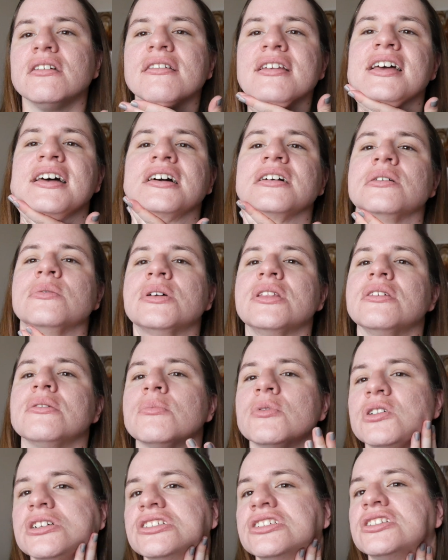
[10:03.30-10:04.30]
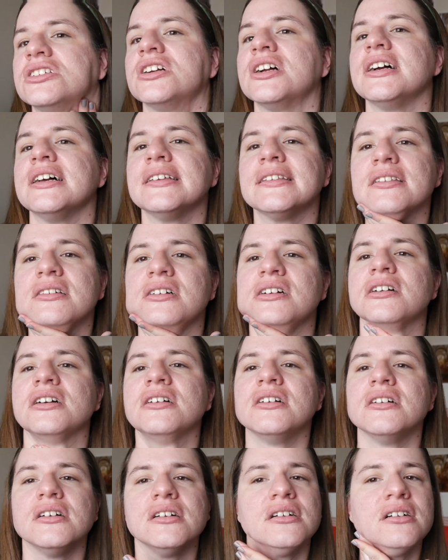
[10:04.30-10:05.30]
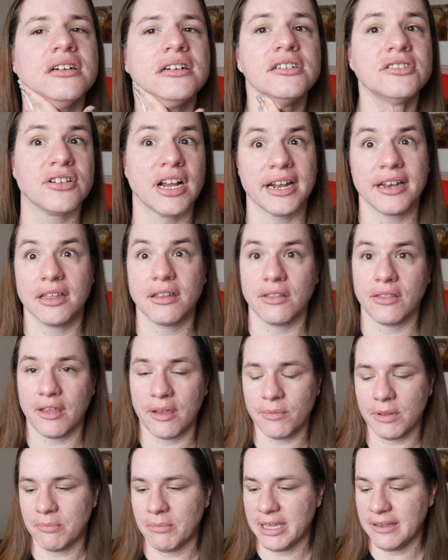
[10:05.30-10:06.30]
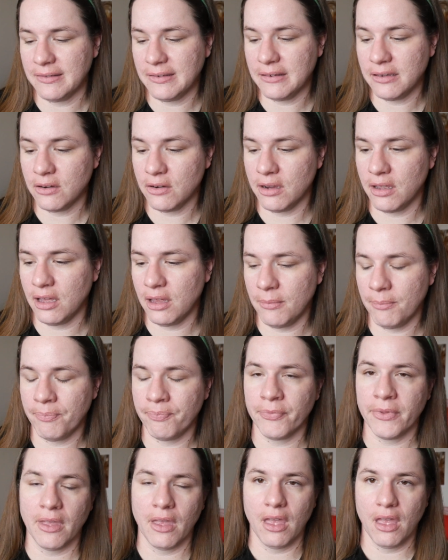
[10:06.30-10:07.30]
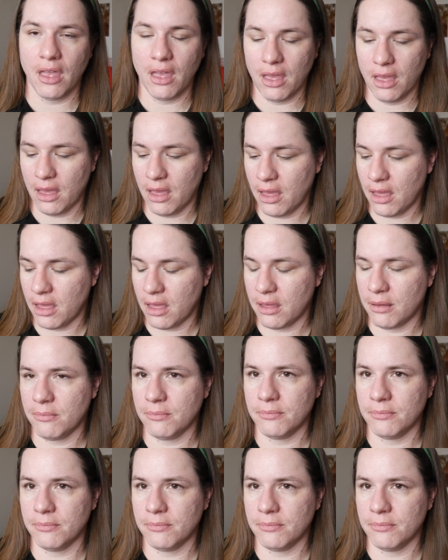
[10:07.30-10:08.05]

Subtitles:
neck with your moisturizer. I try to get that with my serum. Let